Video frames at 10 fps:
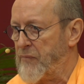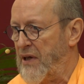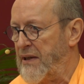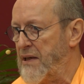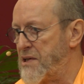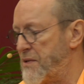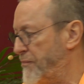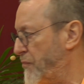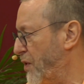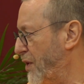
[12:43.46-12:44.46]
It is
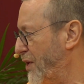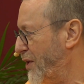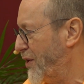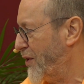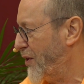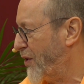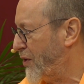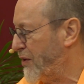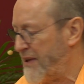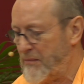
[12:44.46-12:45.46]

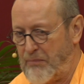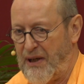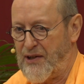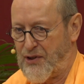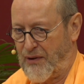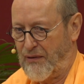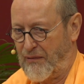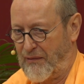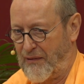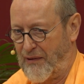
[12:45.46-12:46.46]
contemplation
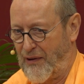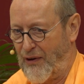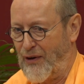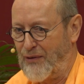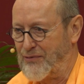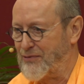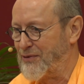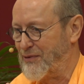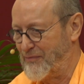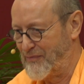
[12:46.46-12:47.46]
of
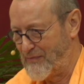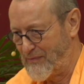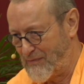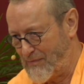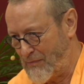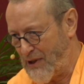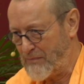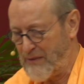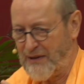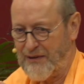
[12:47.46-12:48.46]

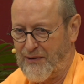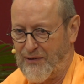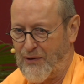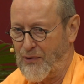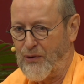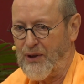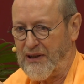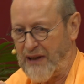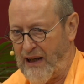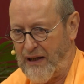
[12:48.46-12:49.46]
Brahman, or call
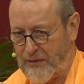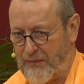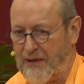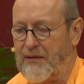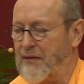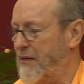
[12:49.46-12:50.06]
it Atman,